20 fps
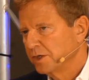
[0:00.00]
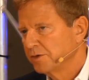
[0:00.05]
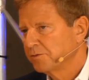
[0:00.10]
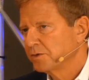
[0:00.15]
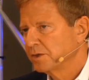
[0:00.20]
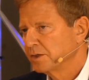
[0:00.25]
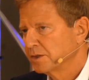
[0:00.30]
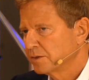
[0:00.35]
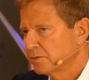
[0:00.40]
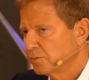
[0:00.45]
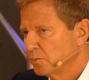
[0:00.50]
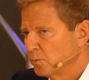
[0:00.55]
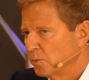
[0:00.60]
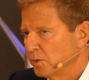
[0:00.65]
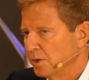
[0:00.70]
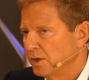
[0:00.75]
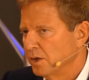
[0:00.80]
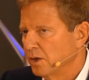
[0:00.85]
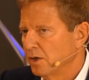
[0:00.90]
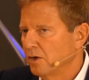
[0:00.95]
leaflet,
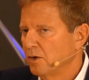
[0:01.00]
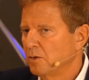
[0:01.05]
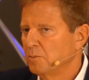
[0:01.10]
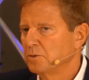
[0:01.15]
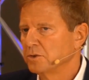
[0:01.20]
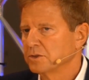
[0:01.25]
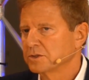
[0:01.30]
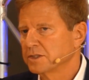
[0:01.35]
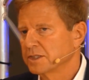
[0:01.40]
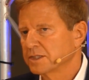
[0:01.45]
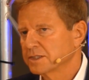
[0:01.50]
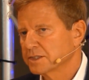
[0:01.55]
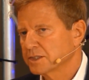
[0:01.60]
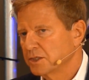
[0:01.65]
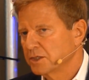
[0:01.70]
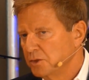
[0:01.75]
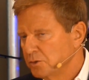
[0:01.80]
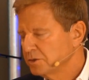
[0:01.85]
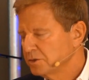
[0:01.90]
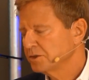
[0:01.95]
we almost
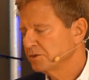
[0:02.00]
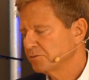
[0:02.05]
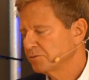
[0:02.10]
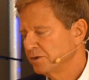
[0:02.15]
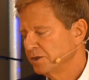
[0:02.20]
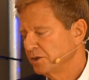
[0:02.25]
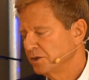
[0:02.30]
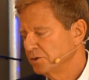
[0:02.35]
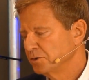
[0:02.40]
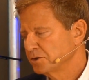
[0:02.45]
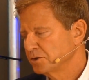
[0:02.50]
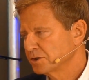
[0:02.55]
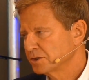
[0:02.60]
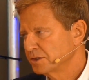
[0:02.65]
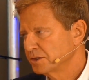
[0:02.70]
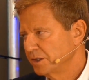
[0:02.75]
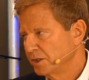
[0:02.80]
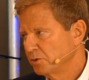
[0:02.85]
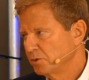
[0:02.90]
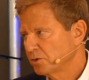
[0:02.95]
exclusively
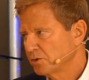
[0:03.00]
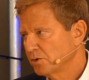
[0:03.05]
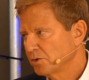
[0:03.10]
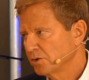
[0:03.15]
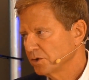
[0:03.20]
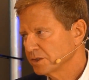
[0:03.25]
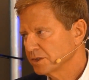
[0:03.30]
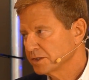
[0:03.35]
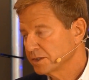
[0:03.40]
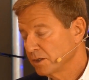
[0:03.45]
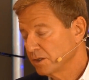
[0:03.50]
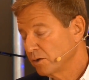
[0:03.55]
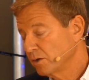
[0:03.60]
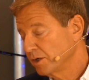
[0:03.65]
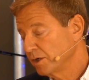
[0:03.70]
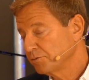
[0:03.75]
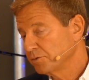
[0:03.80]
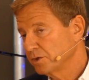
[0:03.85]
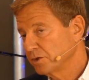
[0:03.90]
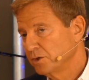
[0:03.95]
use neochords. Mm-hmm.
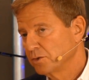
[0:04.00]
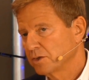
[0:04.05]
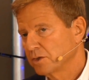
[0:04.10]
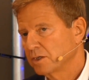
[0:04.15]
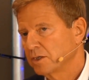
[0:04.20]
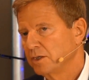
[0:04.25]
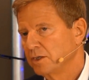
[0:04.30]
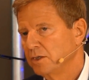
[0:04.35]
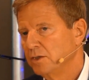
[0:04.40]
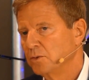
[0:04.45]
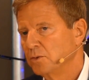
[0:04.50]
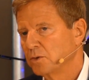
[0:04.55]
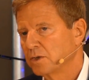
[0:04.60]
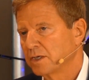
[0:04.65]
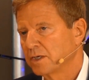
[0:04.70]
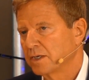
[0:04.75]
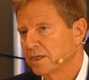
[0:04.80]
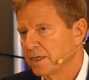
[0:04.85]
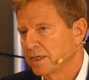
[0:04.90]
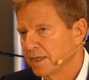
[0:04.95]
However, you you
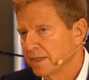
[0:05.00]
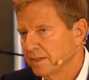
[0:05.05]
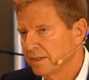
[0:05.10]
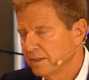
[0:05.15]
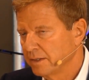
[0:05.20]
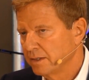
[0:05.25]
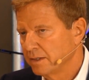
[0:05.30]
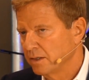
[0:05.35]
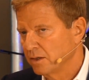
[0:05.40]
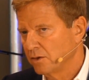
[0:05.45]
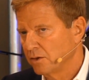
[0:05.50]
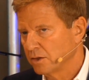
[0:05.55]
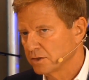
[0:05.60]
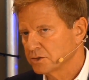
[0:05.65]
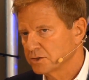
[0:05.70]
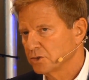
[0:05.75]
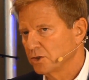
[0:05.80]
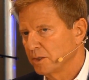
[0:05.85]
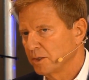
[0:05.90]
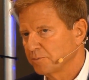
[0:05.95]
can
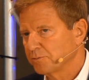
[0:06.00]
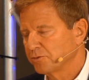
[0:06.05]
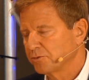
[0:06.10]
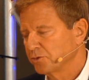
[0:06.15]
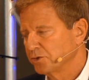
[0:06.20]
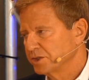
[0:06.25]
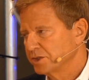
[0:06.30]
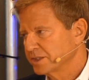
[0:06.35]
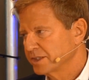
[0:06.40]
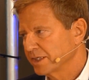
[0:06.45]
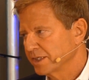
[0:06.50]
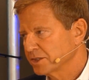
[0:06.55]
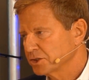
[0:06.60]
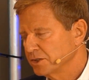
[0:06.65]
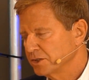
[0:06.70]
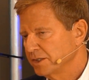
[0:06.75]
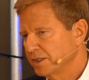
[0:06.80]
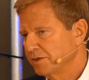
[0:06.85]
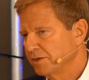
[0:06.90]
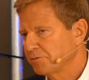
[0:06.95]
also opt for
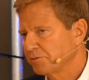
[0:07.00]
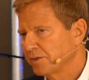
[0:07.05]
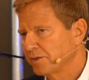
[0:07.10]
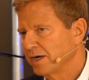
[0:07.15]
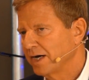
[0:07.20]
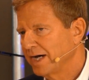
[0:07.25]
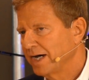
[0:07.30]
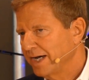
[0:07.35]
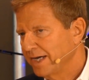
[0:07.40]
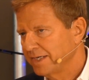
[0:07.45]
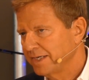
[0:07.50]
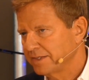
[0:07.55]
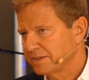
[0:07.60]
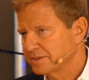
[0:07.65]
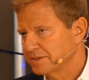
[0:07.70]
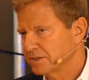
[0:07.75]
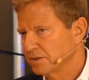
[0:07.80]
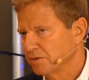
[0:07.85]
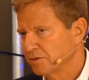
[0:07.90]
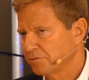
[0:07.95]
resection if the height
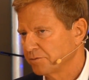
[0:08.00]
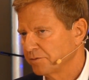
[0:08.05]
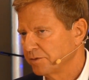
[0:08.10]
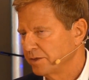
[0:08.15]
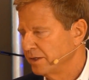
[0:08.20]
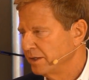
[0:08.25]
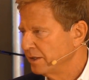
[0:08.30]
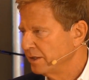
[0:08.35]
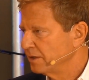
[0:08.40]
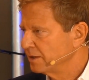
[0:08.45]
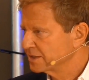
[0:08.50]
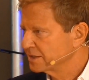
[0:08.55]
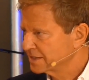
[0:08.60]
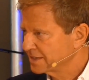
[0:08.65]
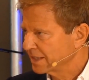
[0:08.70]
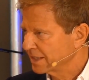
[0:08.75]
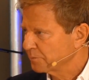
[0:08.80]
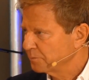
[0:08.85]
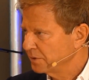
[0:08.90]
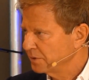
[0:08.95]
of the
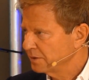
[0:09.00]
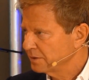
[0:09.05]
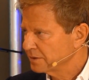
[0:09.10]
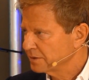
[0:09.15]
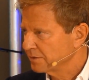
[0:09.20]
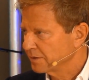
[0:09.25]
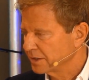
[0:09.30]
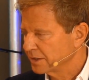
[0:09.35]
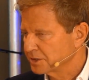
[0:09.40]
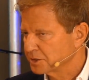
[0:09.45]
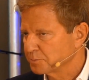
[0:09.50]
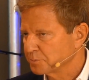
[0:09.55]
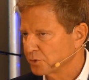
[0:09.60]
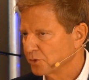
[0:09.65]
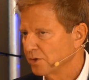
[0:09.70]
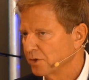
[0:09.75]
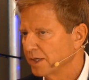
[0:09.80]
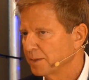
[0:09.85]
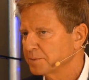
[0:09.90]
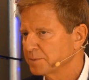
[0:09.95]
segment that is
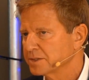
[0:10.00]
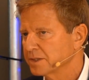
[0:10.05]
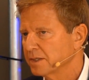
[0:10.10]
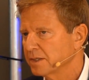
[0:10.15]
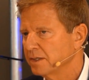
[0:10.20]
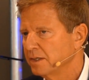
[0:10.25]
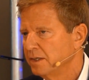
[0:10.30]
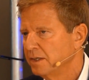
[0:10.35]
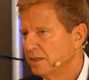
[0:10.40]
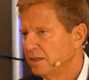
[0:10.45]
prolapsing